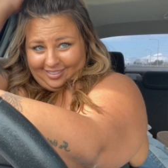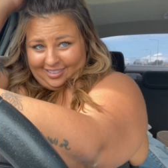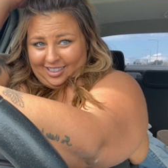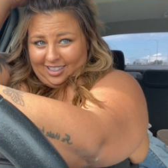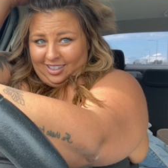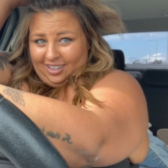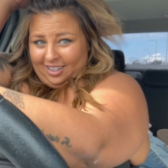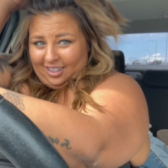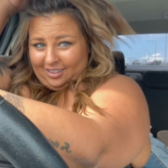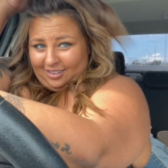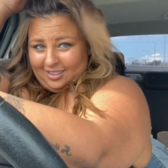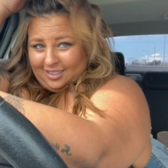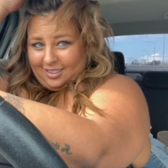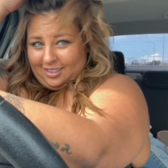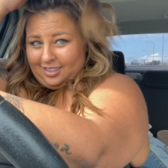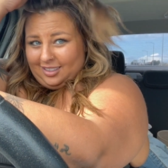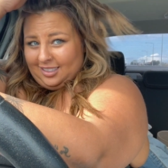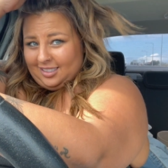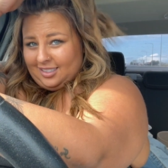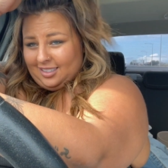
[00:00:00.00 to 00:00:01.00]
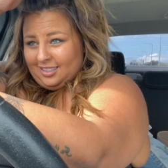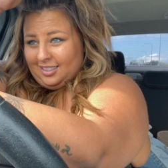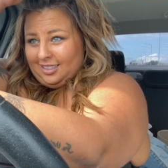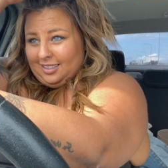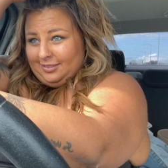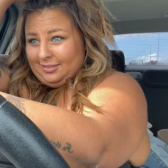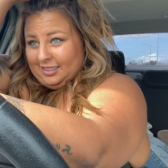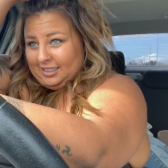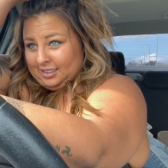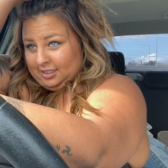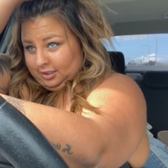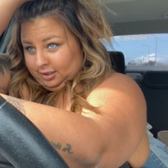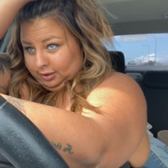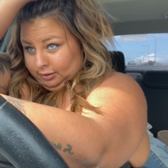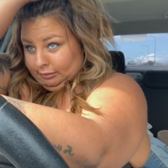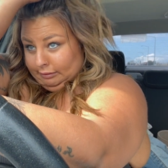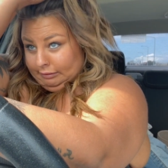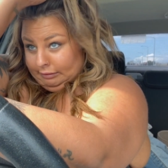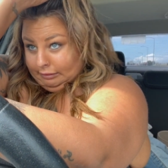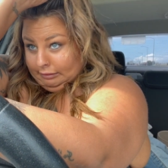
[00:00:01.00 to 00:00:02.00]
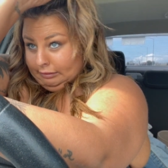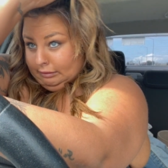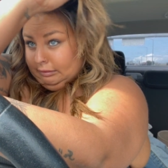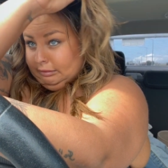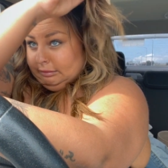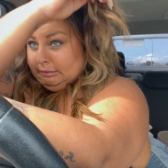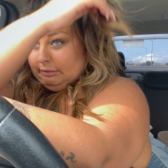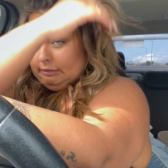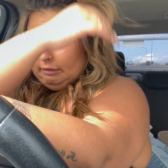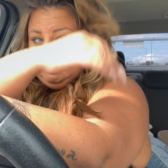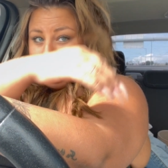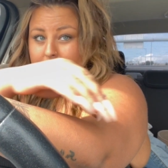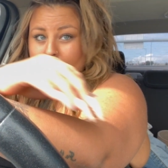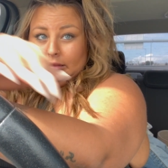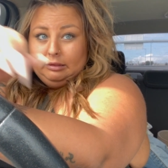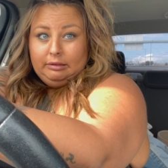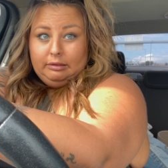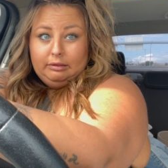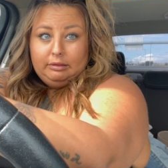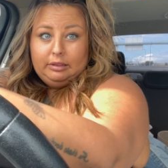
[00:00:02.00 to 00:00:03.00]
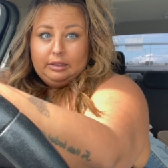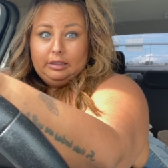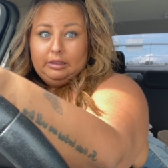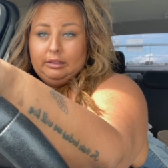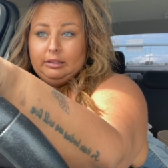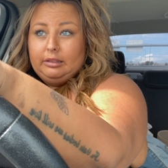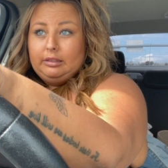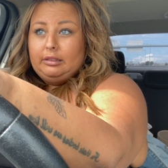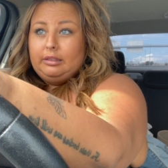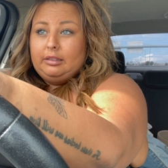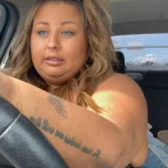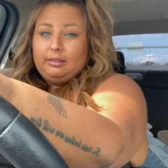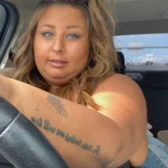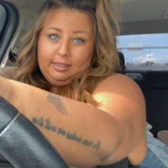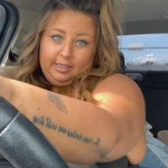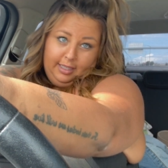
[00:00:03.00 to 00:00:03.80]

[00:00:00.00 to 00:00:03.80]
God, I always turn this on and I'm like, so yikes.